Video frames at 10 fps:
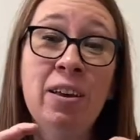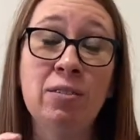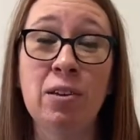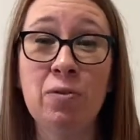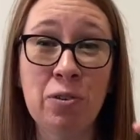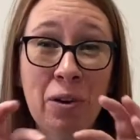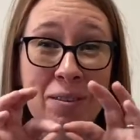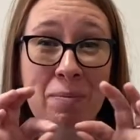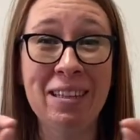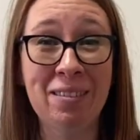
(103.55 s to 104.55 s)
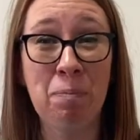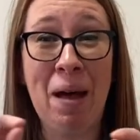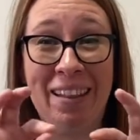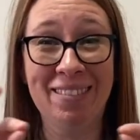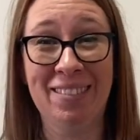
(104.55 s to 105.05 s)
So if you've got some little
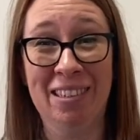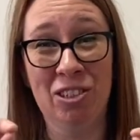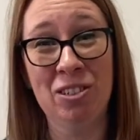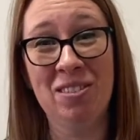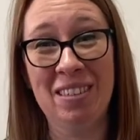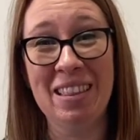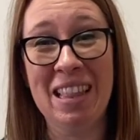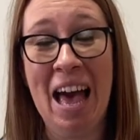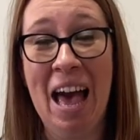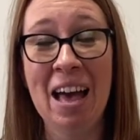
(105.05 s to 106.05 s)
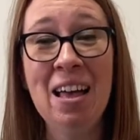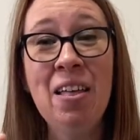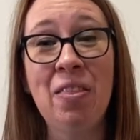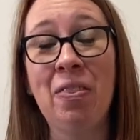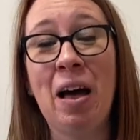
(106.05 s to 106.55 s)
pants that just sit there,
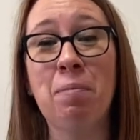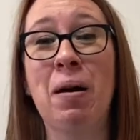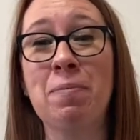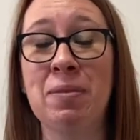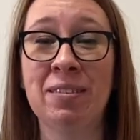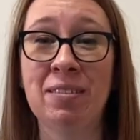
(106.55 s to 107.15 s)
then that might be